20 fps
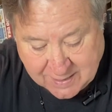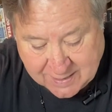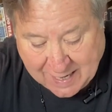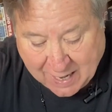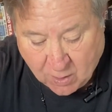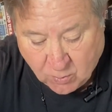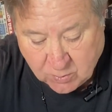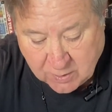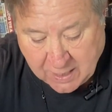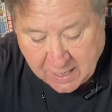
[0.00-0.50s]

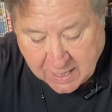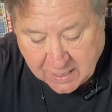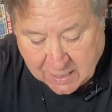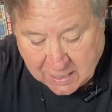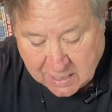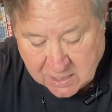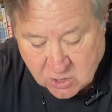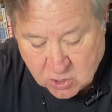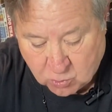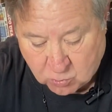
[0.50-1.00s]
down cake,
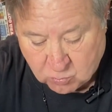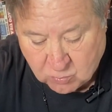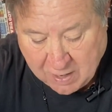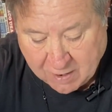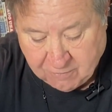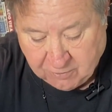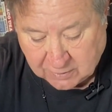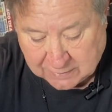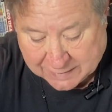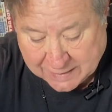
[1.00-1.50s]
and to
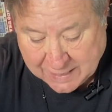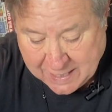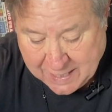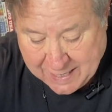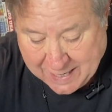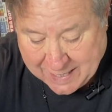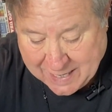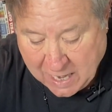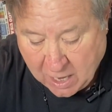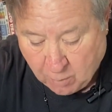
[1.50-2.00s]
revel
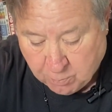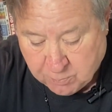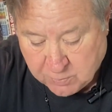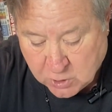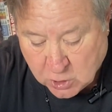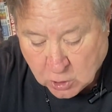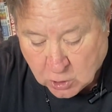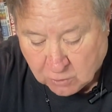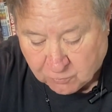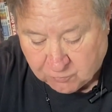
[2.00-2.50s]
in how
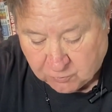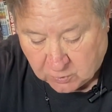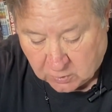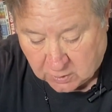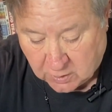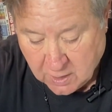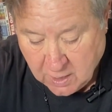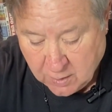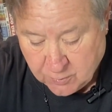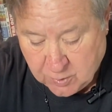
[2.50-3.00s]

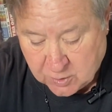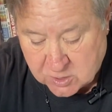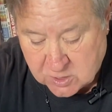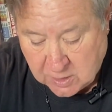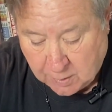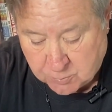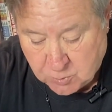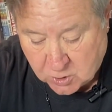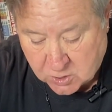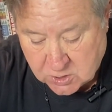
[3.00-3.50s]
beautiful the
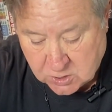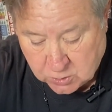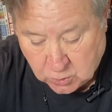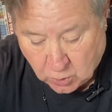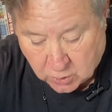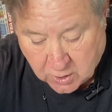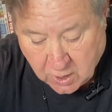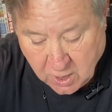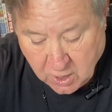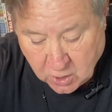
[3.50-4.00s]
subjects
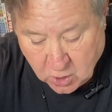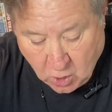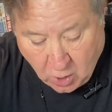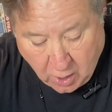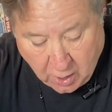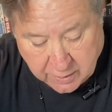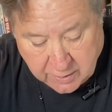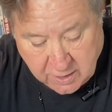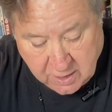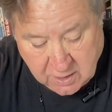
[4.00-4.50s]
look
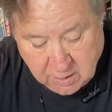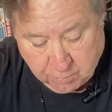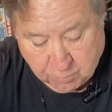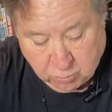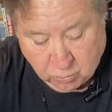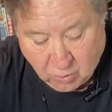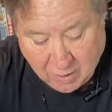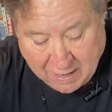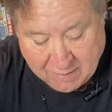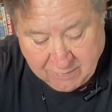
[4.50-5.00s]
caught in the
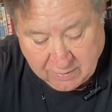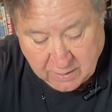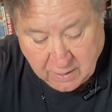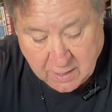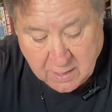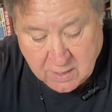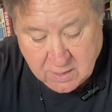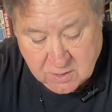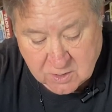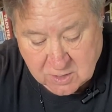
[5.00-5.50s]
private,
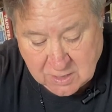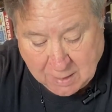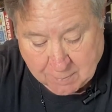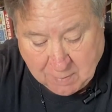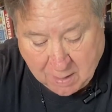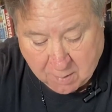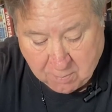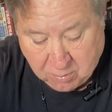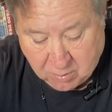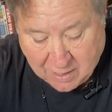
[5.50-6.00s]

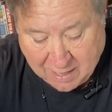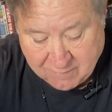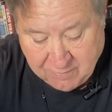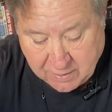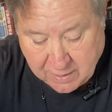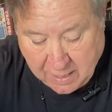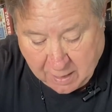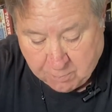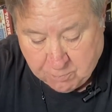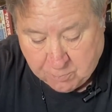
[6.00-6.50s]

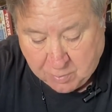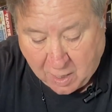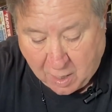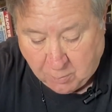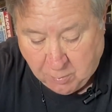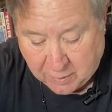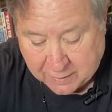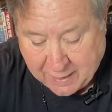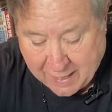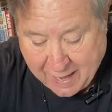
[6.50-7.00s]
semi-private, and
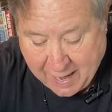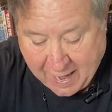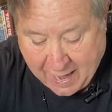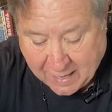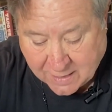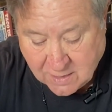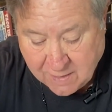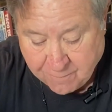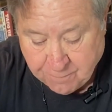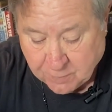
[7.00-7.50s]
public
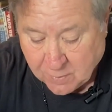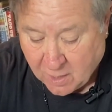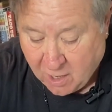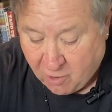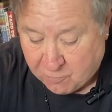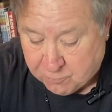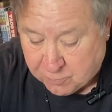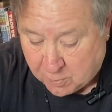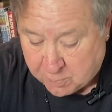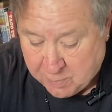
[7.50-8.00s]
act
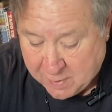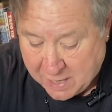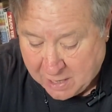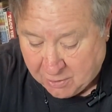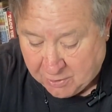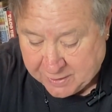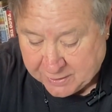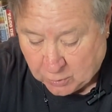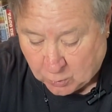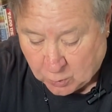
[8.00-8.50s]
of
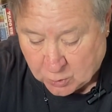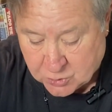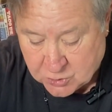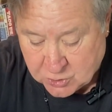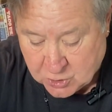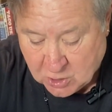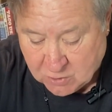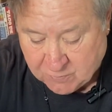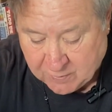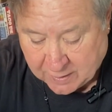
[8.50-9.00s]
preparing or
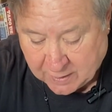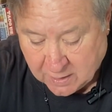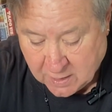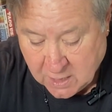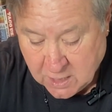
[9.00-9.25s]
serving